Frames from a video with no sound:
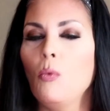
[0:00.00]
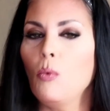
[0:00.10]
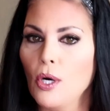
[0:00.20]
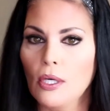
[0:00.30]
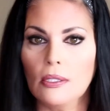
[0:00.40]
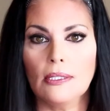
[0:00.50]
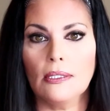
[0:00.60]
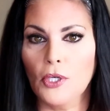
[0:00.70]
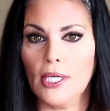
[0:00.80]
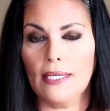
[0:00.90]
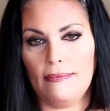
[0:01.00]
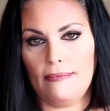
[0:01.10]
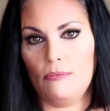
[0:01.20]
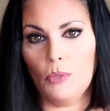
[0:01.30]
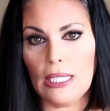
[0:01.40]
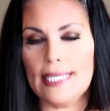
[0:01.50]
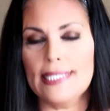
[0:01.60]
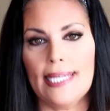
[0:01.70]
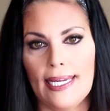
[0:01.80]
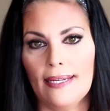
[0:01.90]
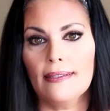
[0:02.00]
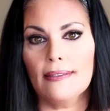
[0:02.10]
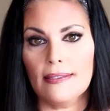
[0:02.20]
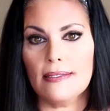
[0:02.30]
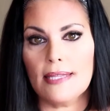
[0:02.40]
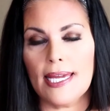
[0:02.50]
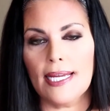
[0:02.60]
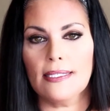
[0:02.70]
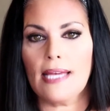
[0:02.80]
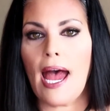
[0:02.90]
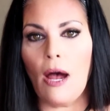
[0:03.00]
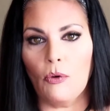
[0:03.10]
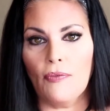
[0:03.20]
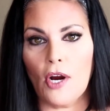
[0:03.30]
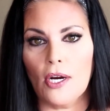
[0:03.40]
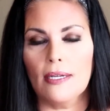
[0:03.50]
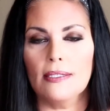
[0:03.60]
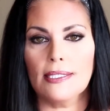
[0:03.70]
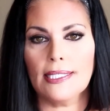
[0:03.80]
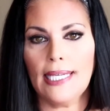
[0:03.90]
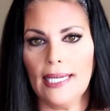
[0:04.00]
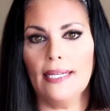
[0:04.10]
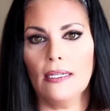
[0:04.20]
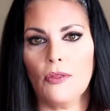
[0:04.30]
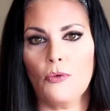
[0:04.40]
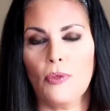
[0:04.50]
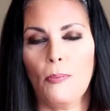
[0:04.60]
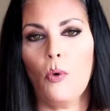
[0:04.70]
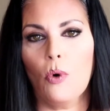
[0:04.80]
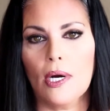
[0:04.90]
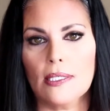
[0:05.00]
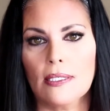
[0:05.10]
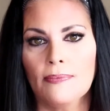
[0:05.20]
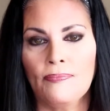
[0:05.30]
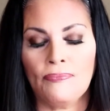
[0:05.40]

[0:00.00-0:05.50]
we're releasing things out of our skin through the pores.